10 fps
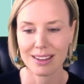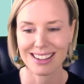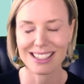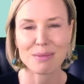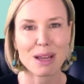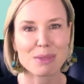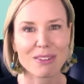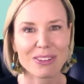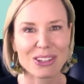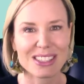Sometimes
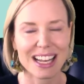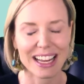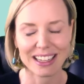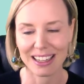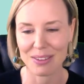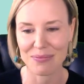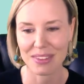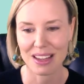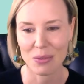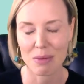it feels like
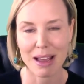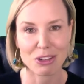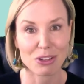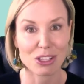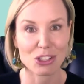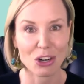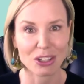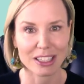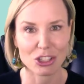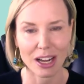we may do this in
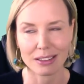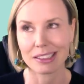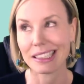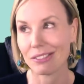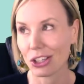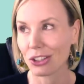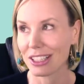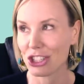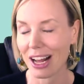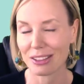early childhood. I have an early
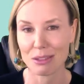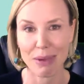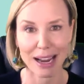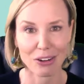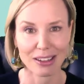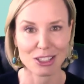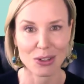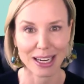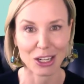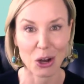childhood background, so
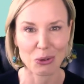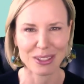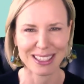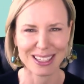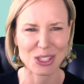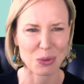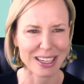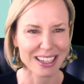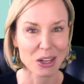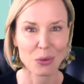I can own this.
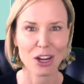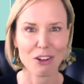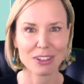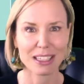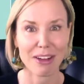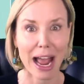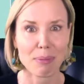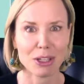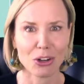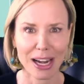We often give
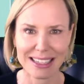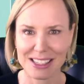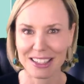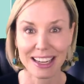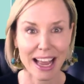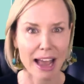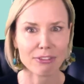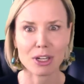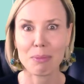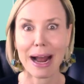happy grades.
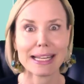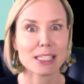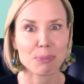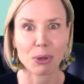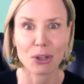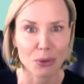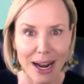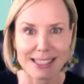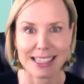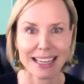Everybody's
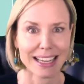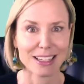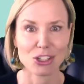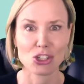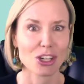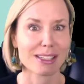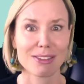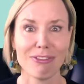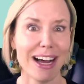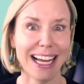progressing, and it's
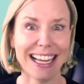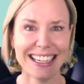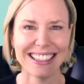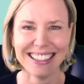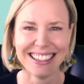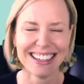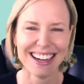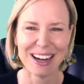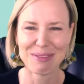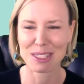just fine
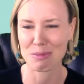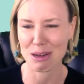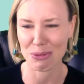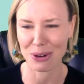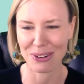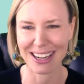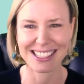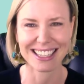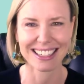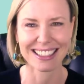to be
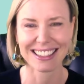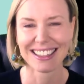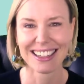progressing at